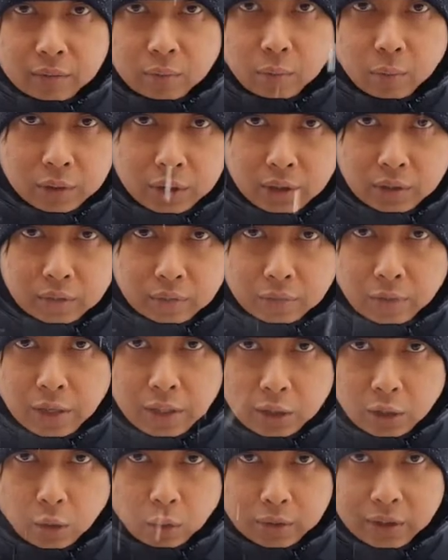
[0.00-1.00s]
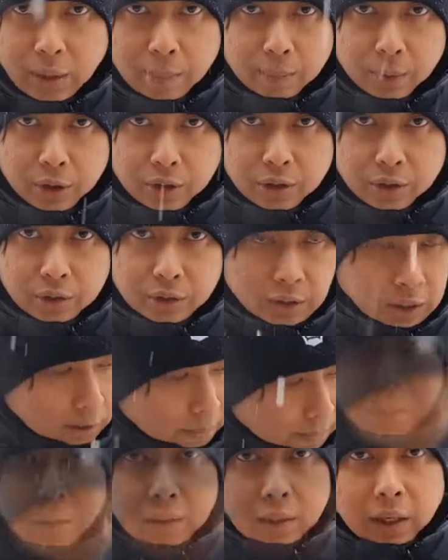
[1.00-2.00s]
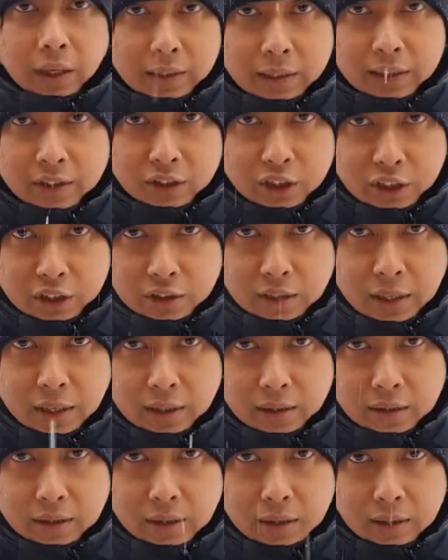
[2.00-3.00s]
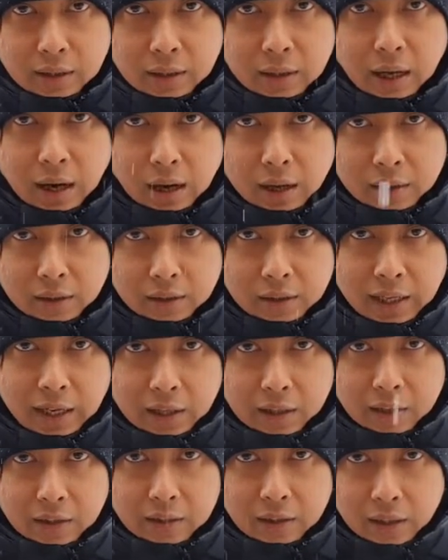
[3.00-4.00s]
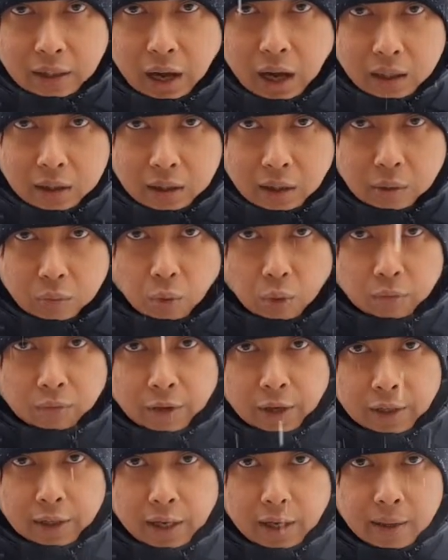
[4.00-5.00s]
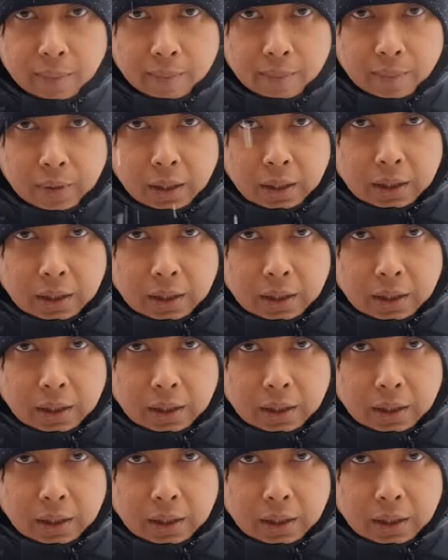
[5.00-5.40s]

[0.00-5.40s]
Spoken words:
which is very low temperature. And then since then, the gun carries the Arctic Warfare name,